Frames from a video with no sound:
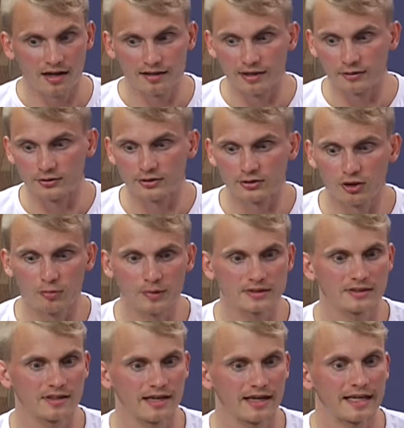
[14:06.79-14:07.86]
there is so
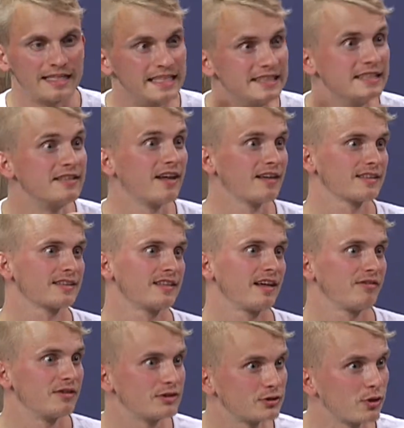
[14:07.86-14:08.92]
much like digital
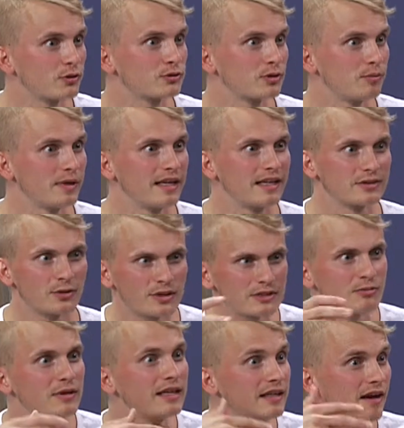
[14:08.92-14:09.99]
stuff in social media, so it's
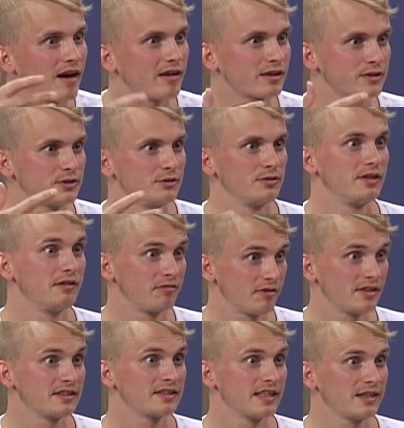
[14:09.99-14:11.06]
really hard to
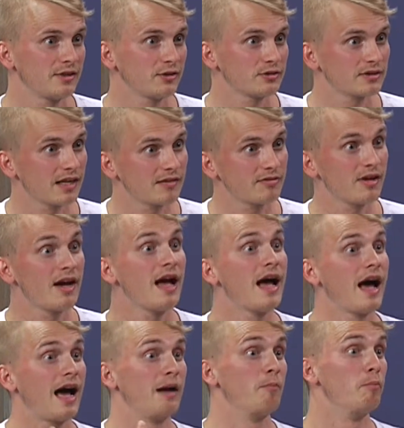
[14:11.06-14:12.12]
differentiate yourself
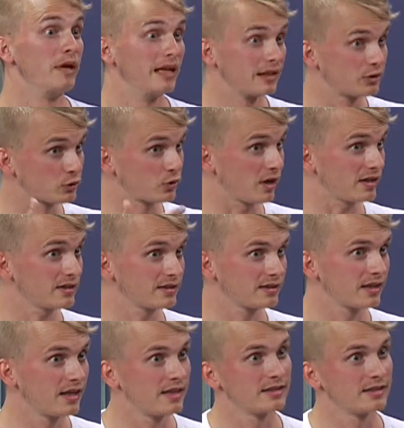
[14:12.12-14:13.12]
and build trust.